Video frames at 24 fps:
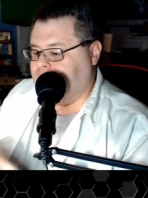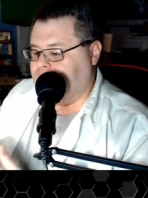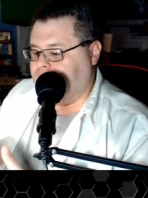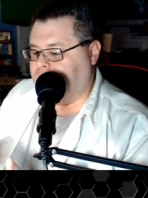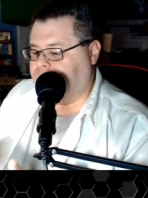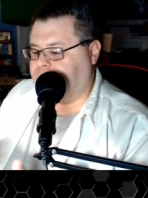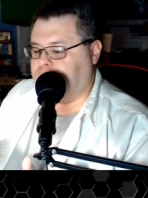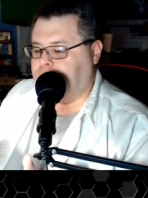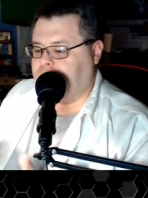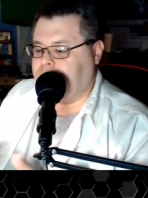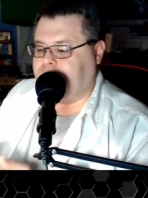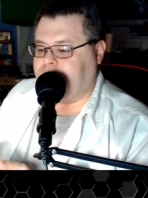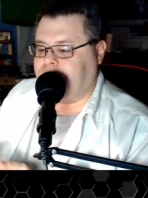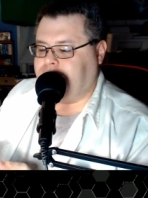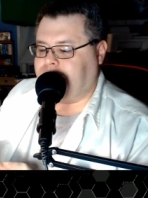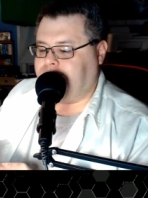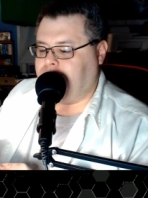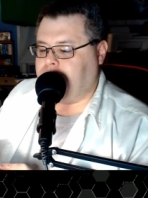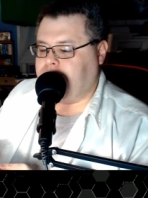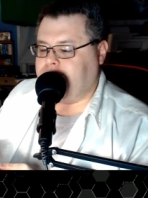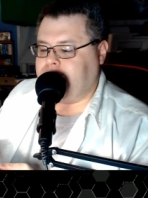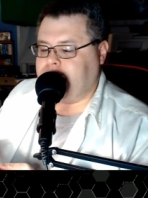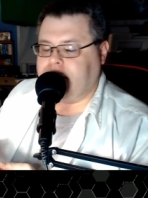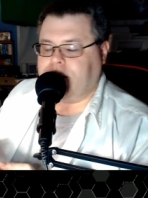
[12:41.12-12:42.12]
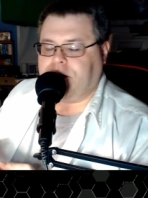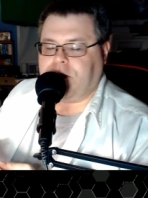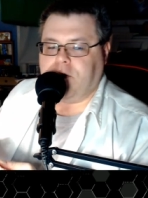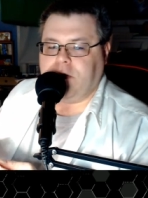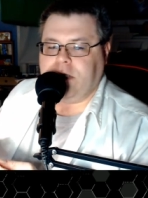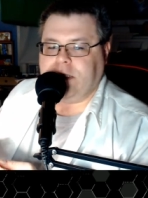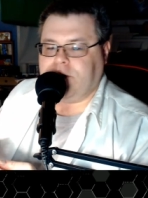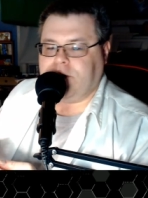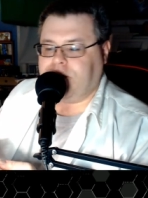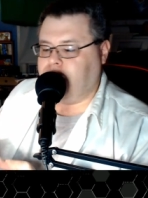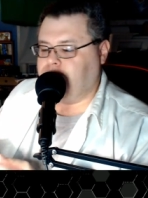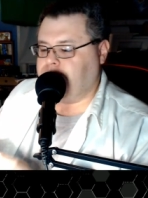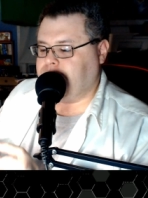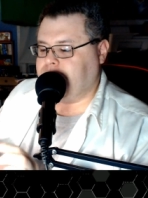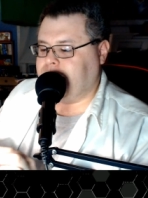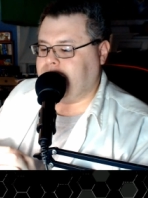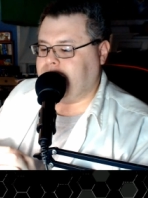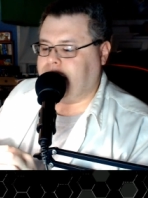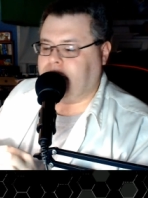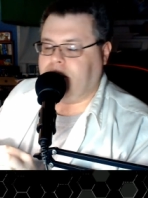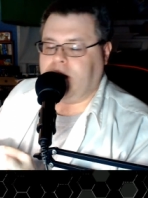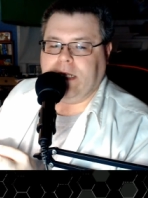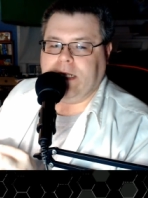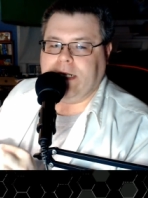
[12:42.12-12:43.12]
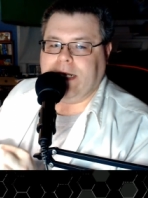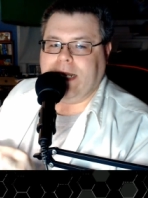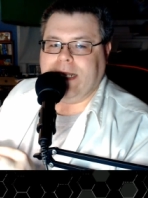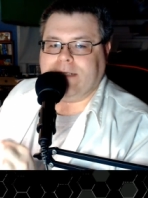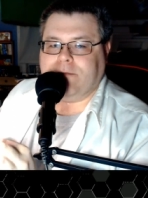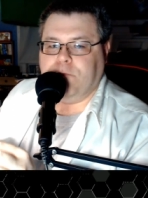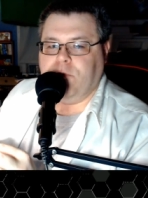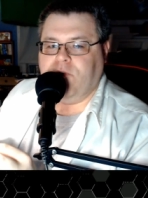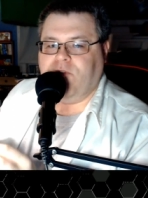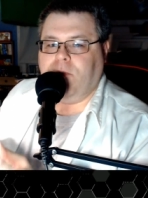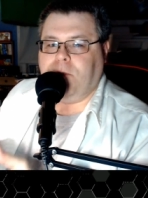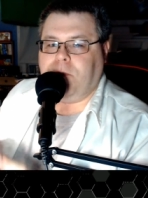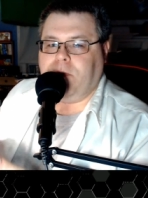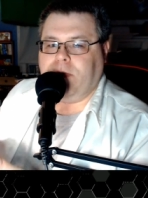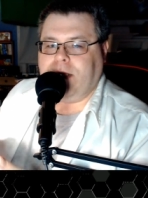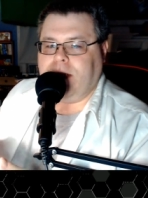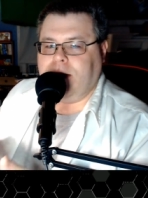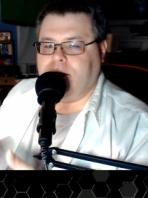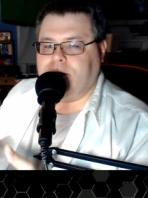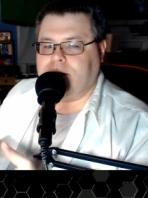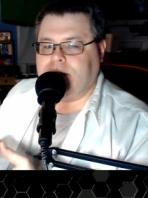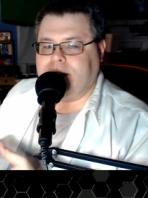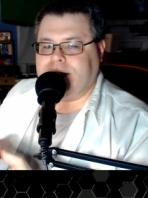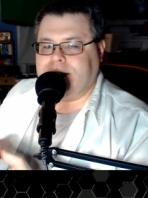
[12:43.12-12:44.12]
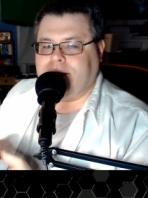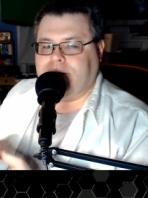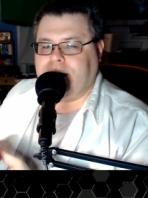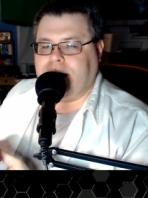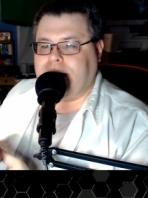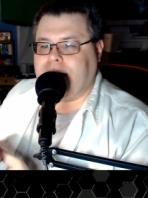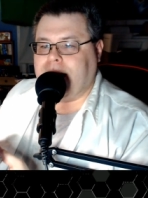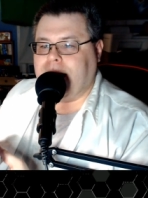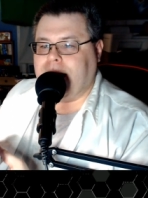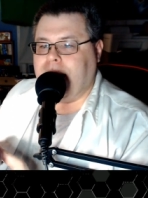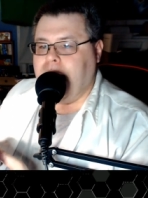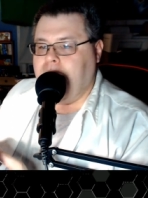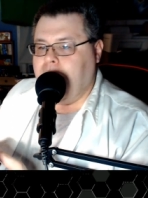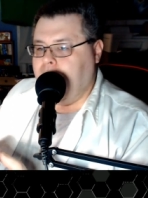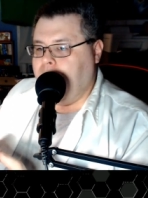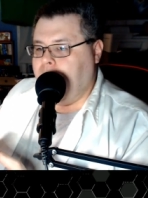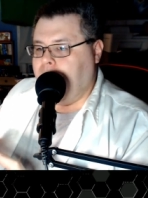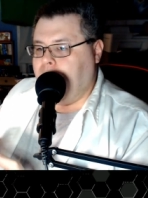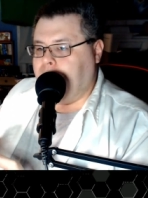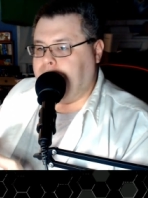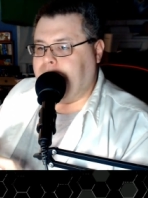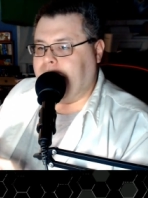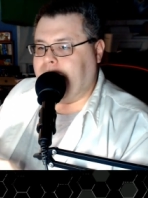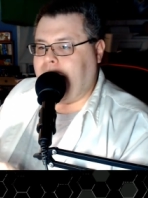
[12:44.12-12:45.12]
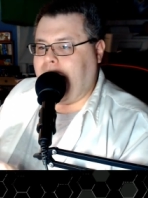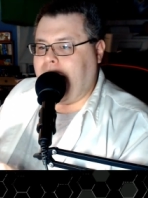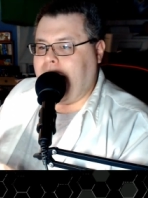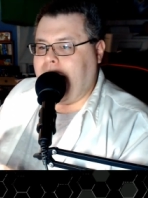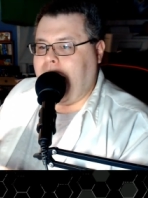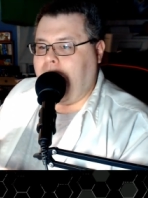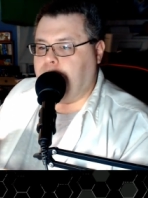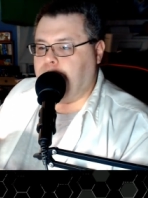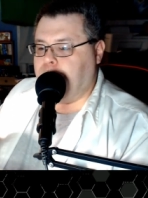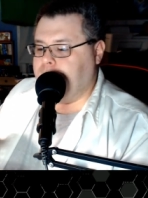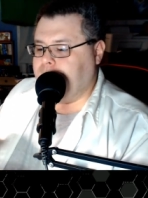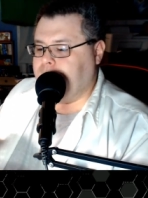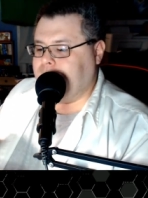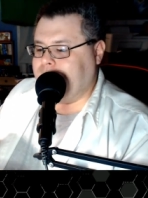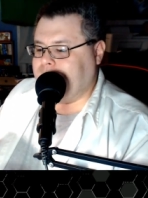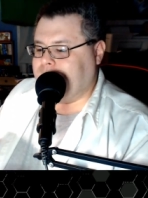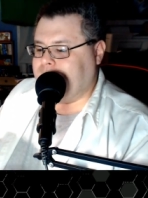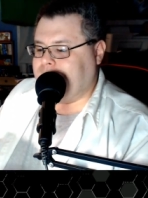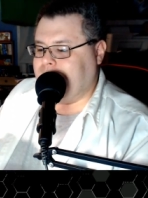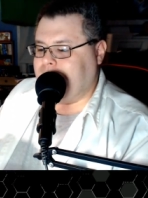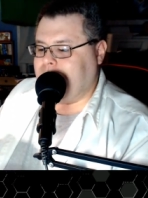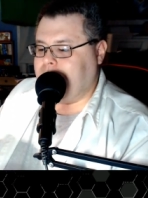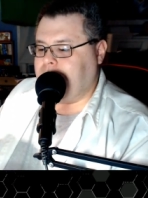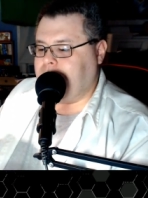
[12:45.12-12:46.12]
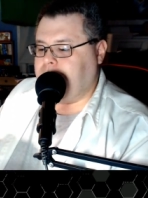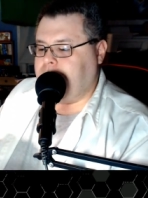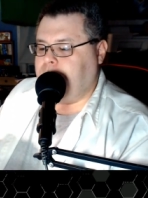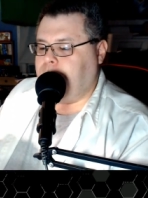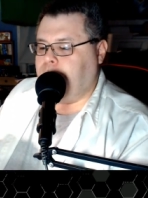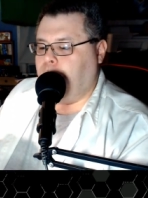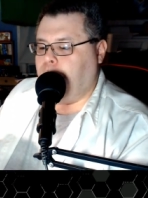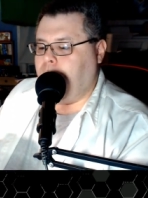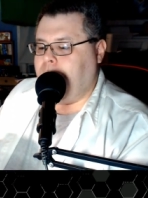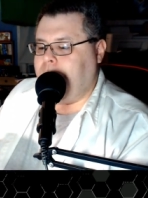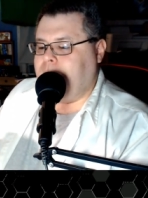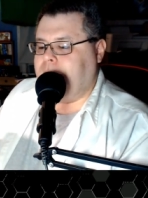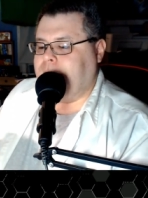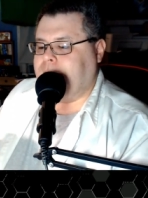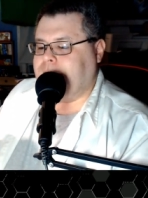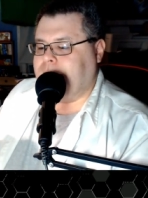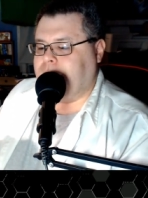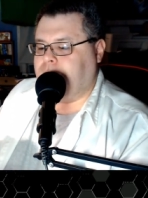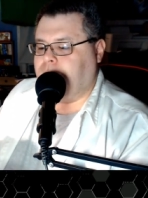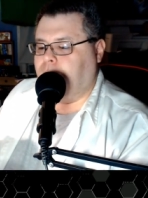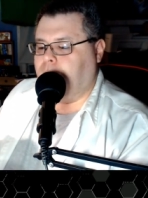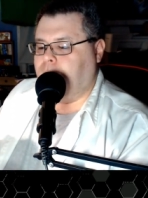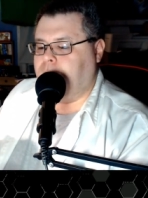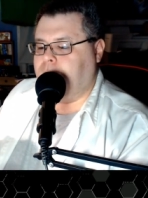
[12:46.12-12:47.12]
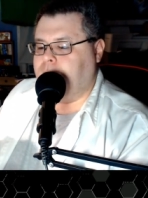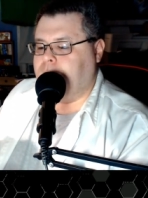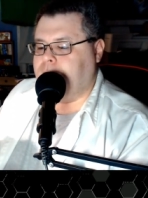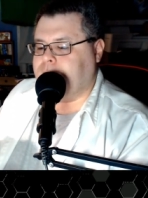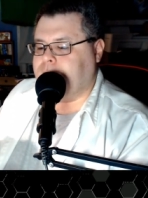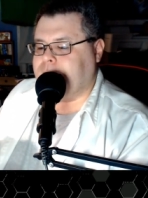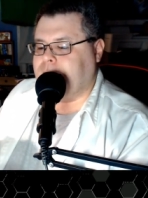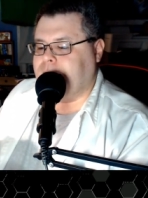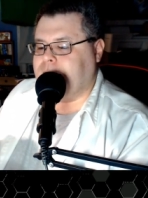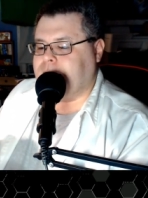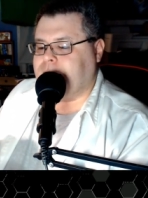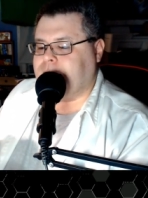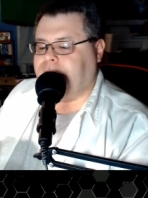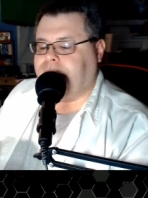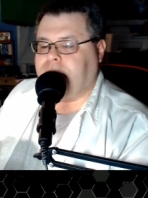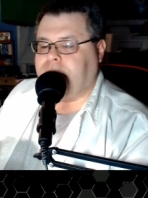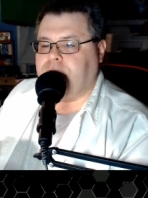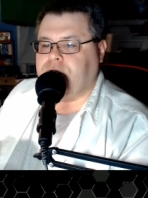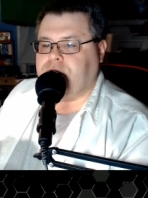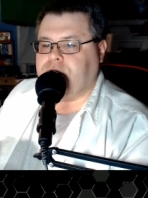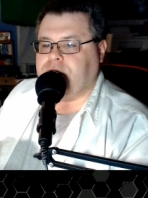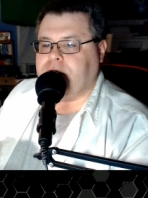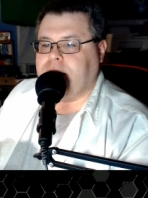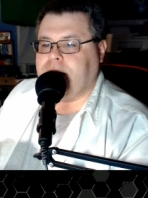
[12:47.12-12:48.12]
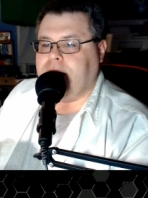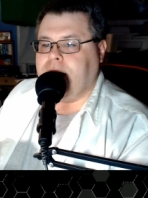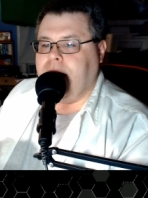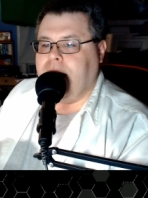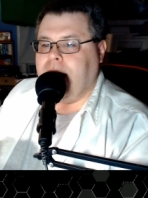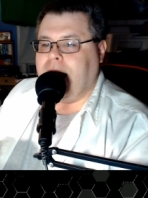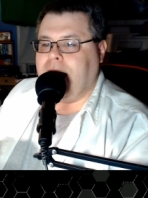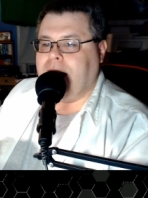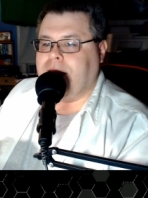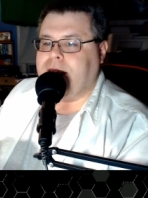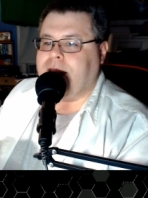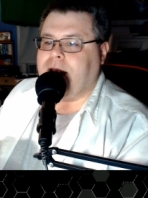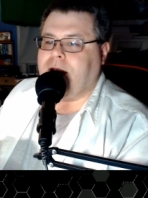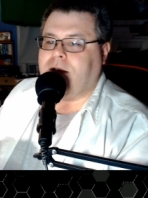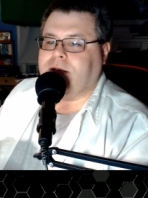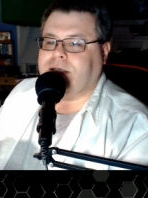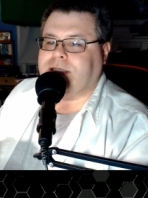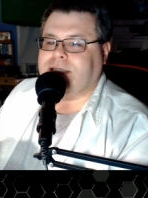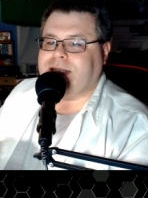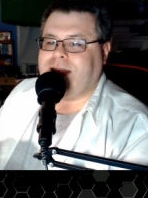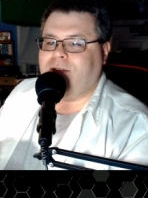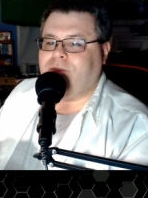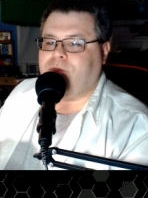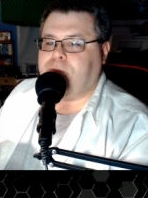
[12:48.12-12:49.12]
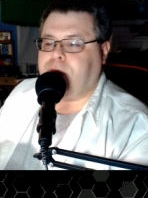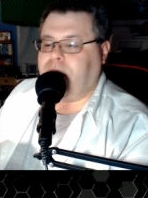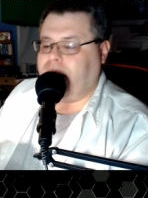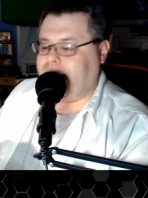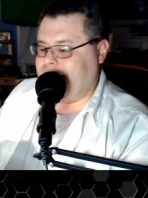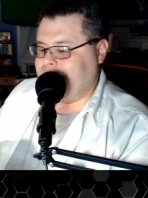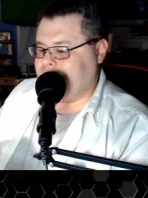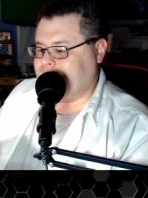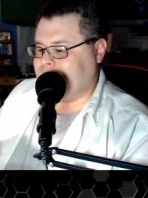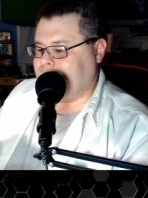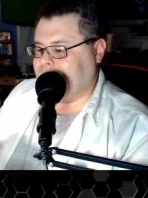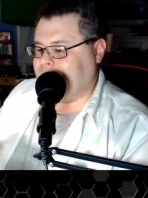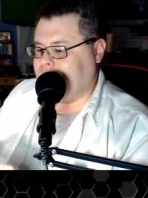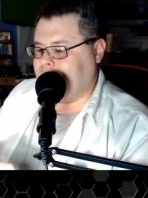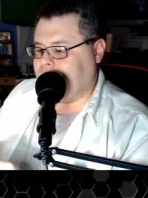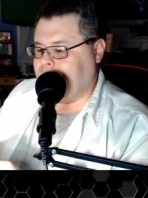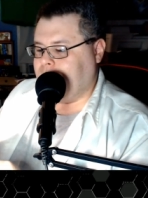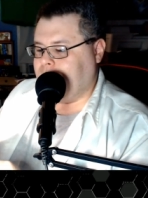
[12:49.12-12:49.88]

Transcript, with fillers: Thrilling 30s version, and it has movable ears and stuff like that. But I really dig the way they did the horns in this version. They are soft plastic.